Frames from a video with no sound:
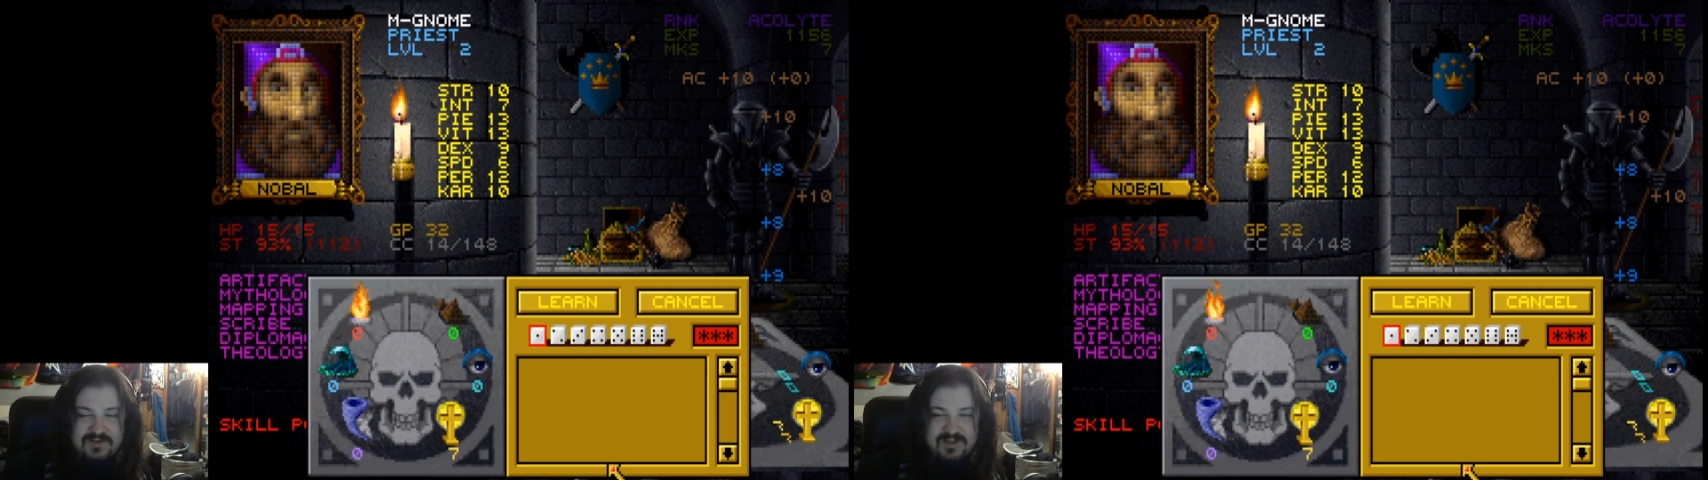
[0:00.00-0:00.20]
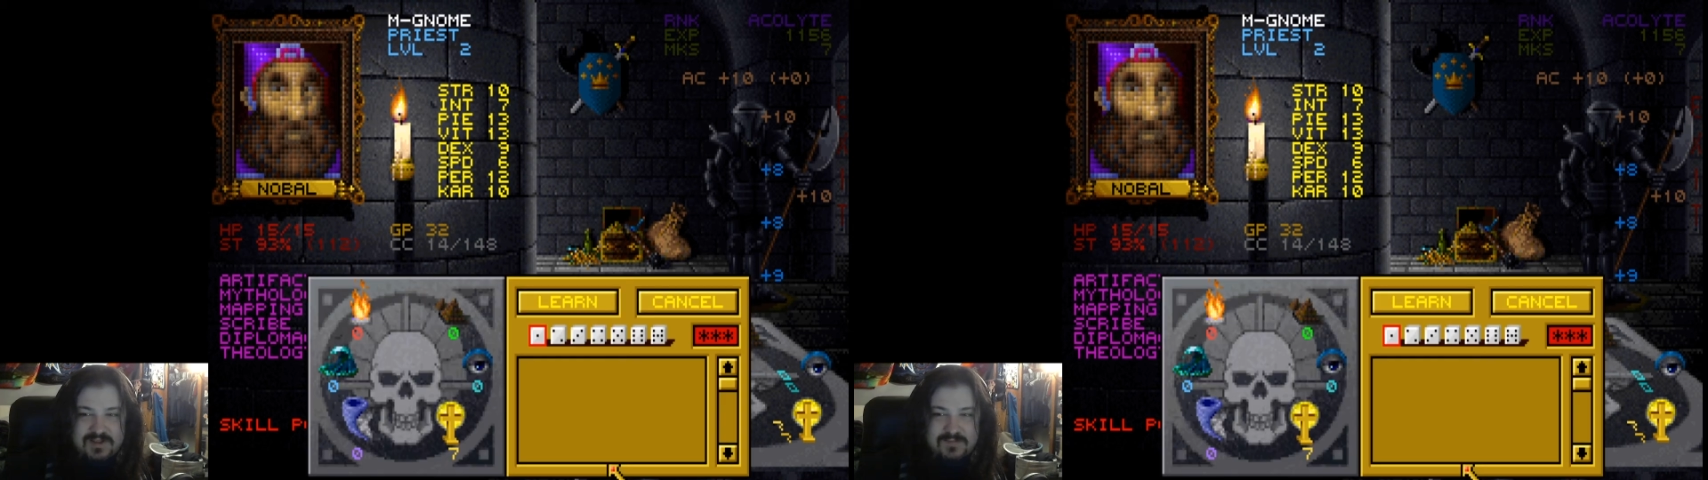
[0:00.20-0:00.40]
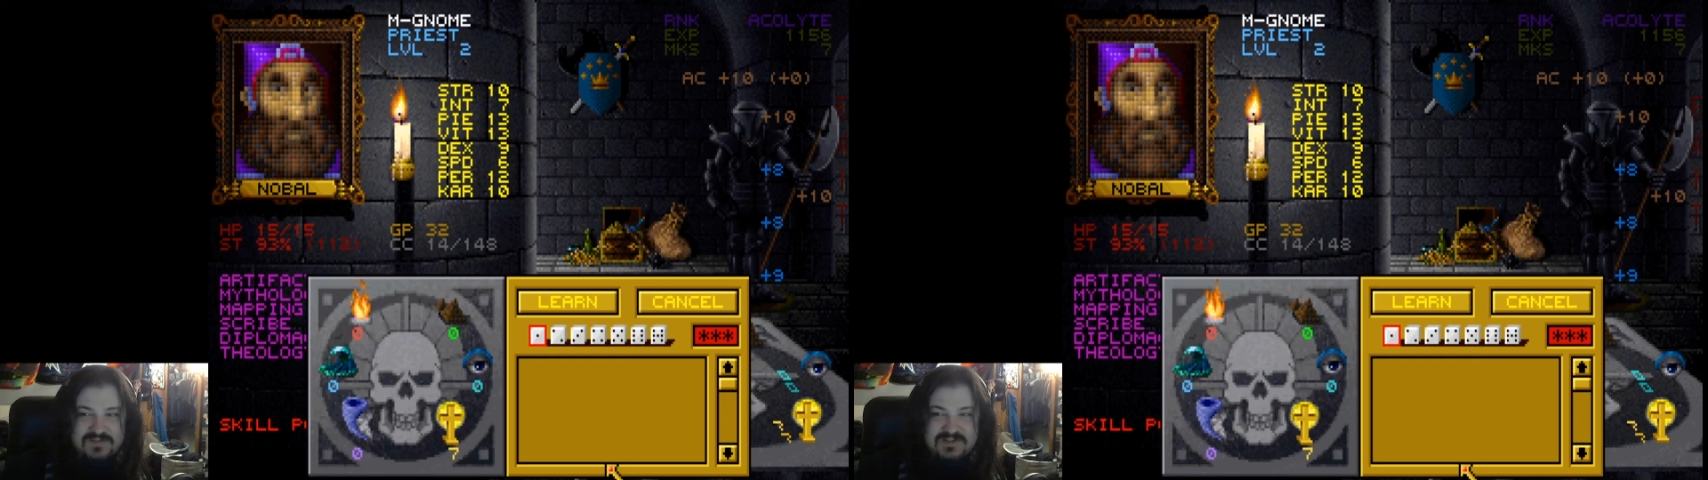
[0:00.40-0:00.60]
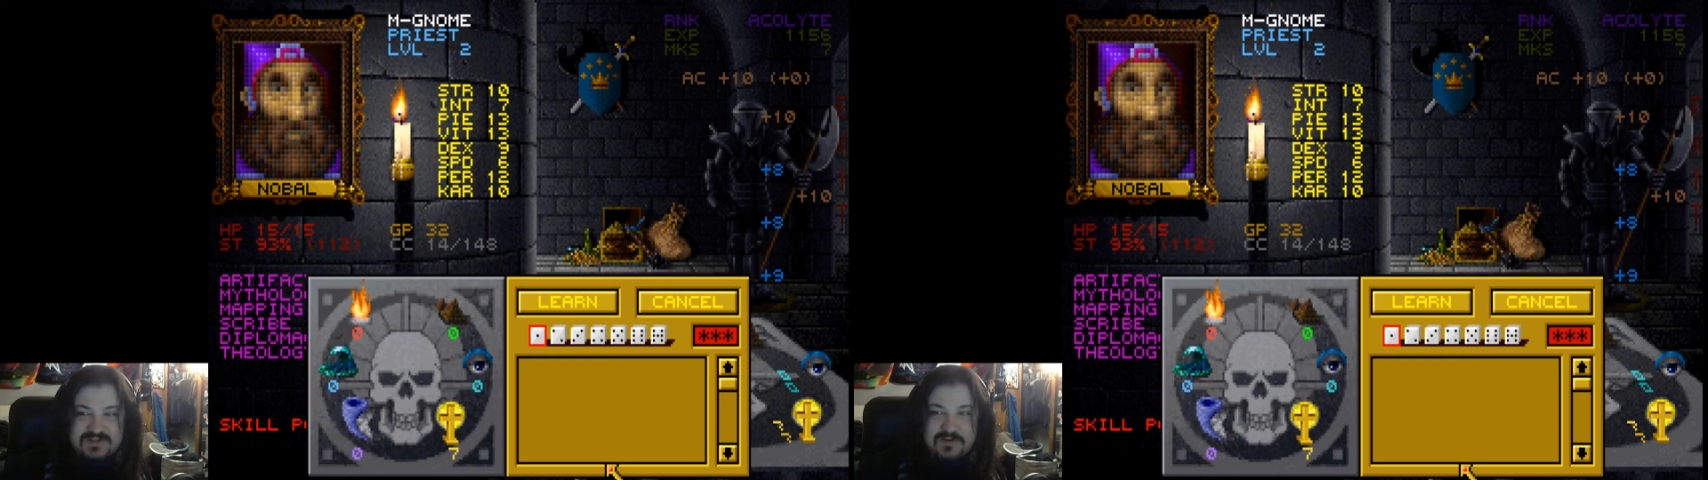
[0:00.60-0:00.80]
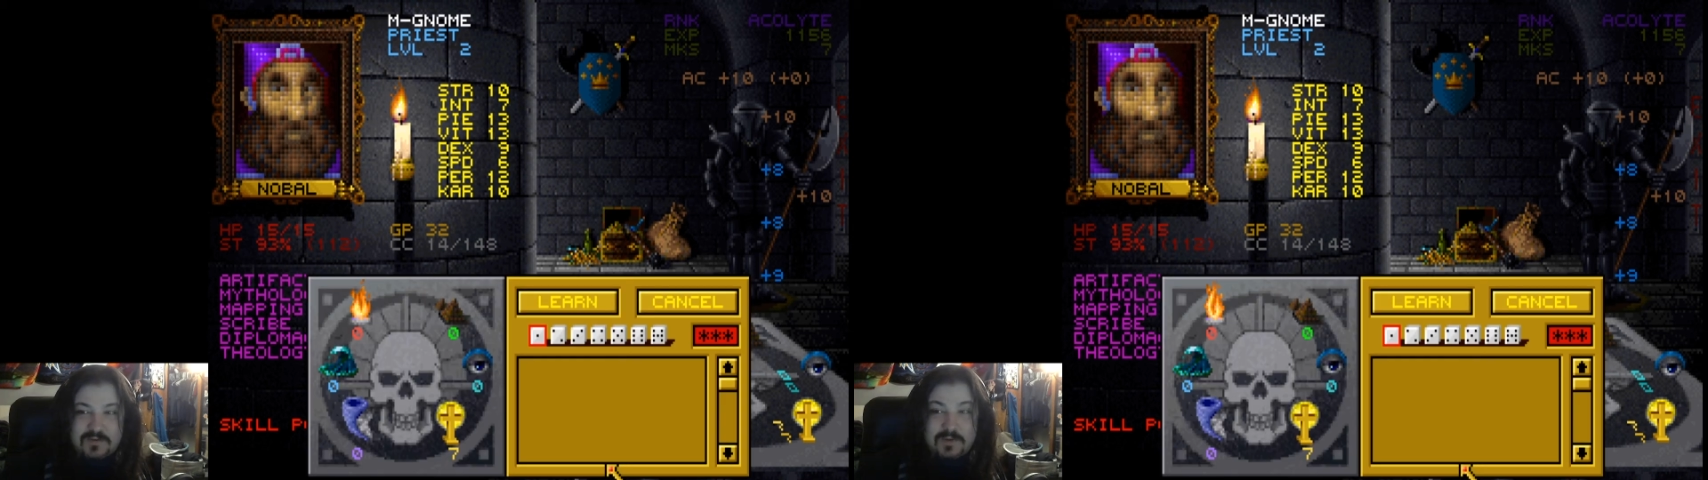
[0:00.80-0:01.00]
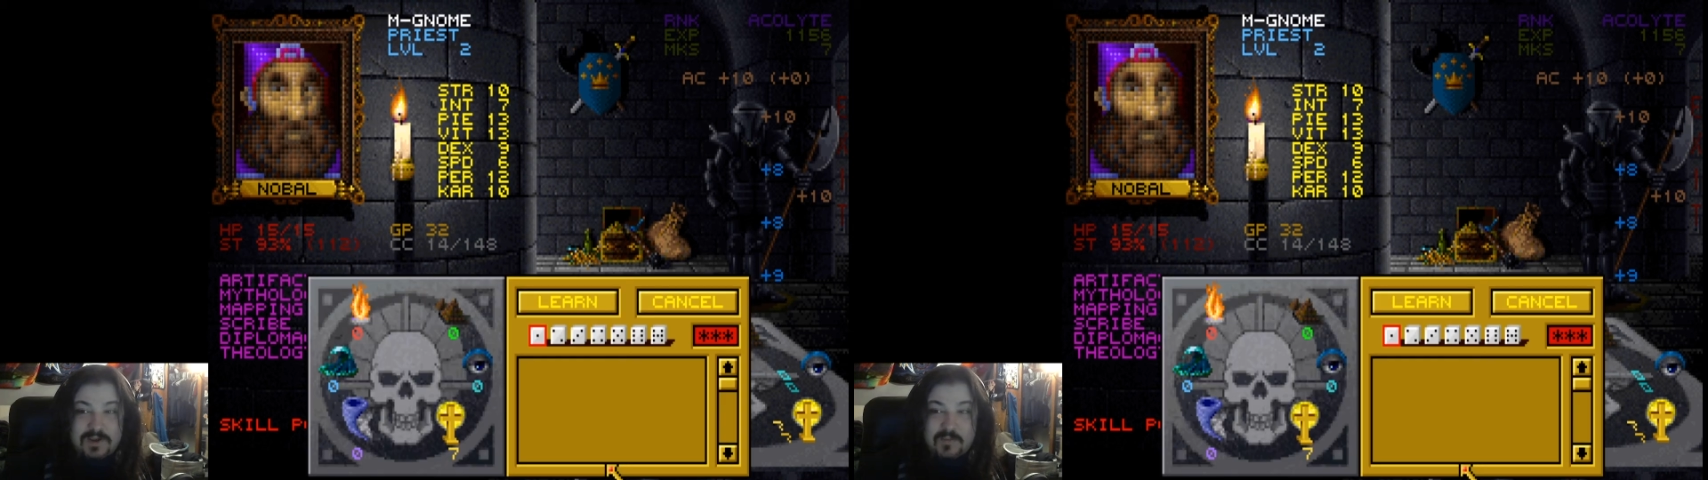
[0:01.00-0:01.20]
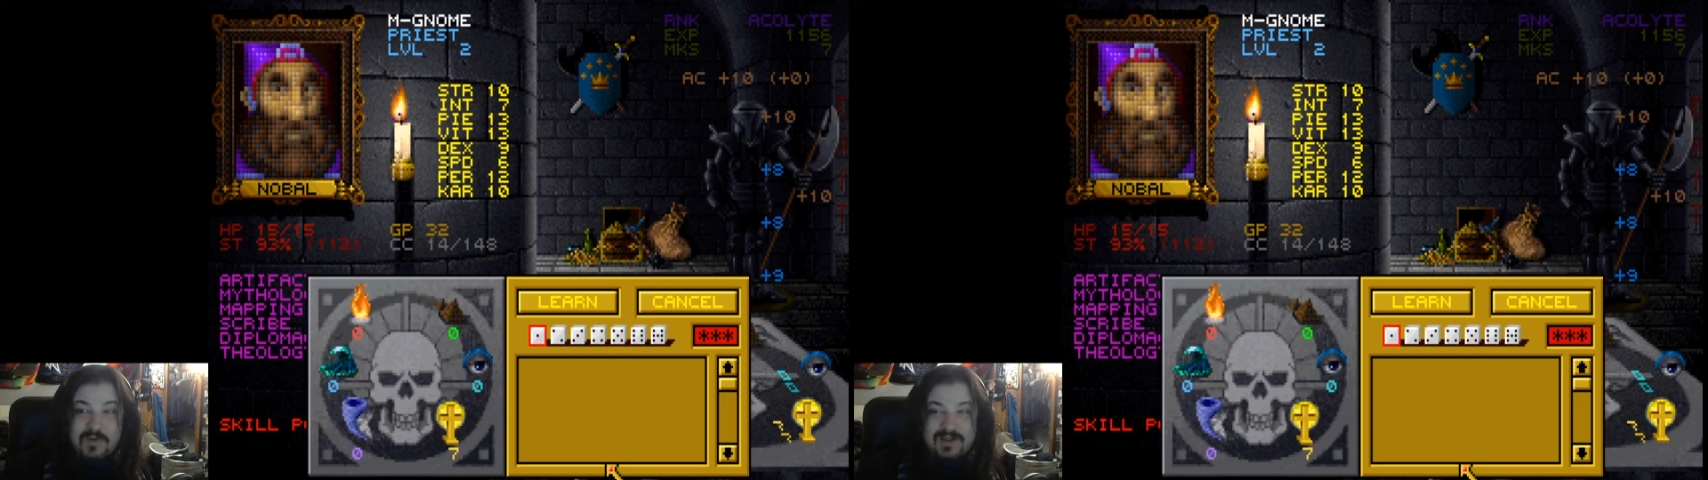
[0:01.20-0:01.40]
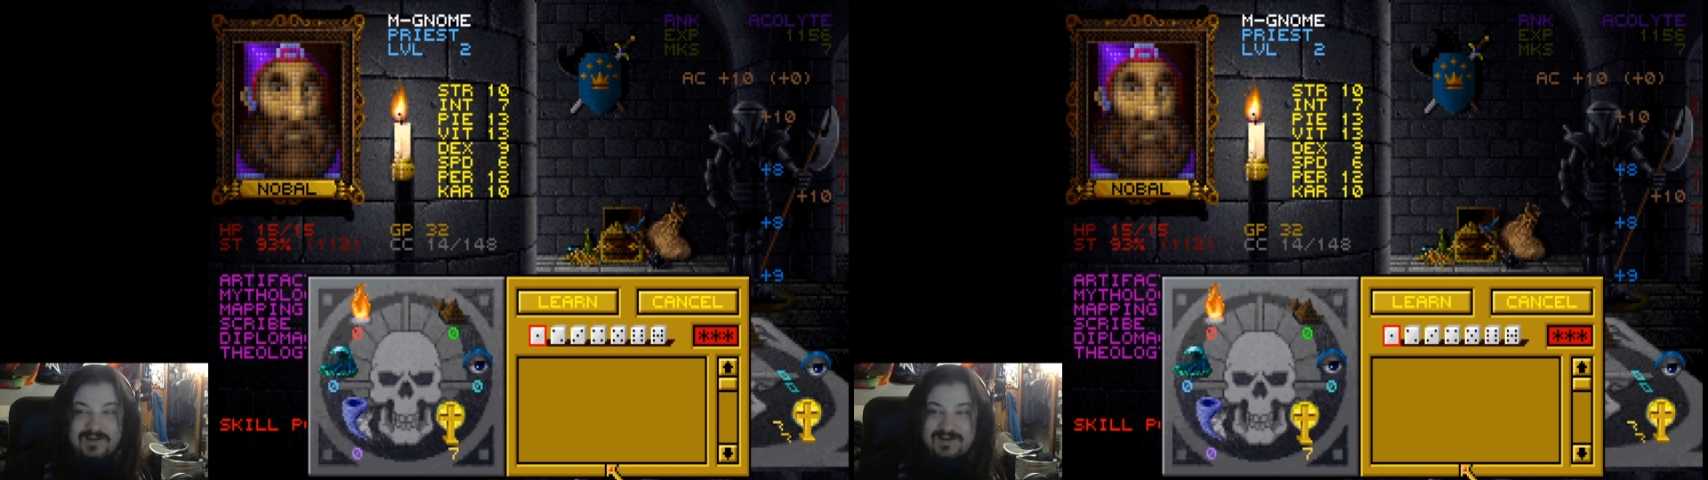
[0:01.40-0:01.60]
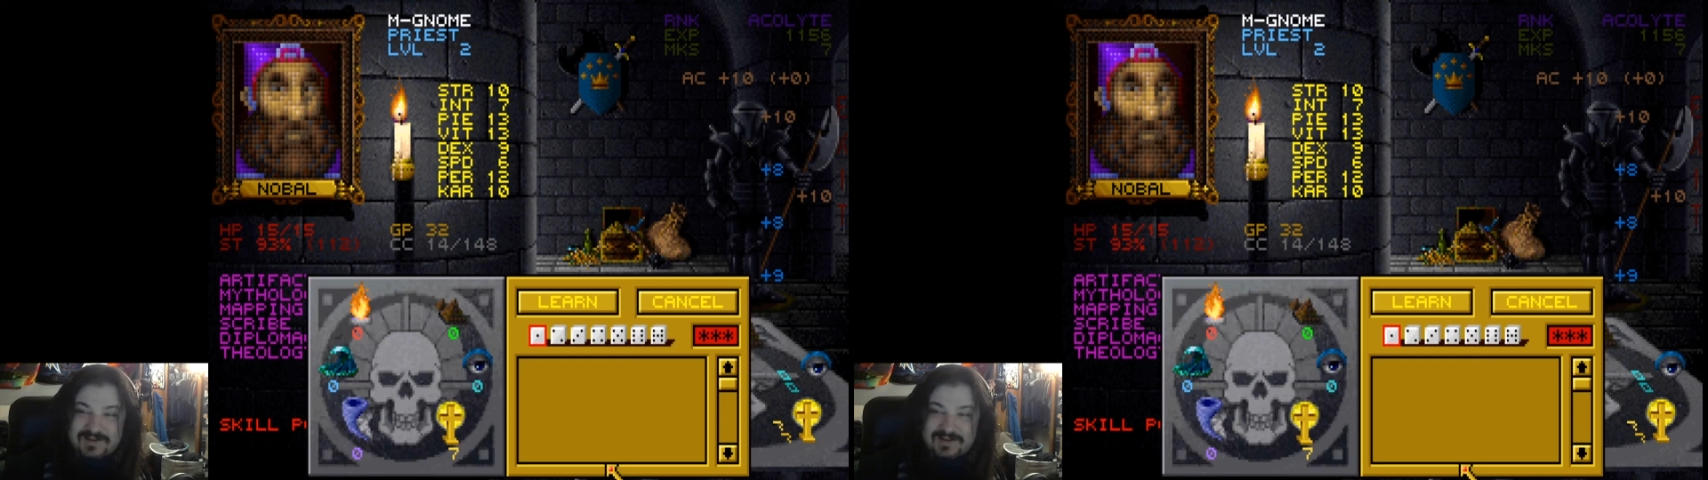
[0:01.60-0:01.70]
games. Wait, what?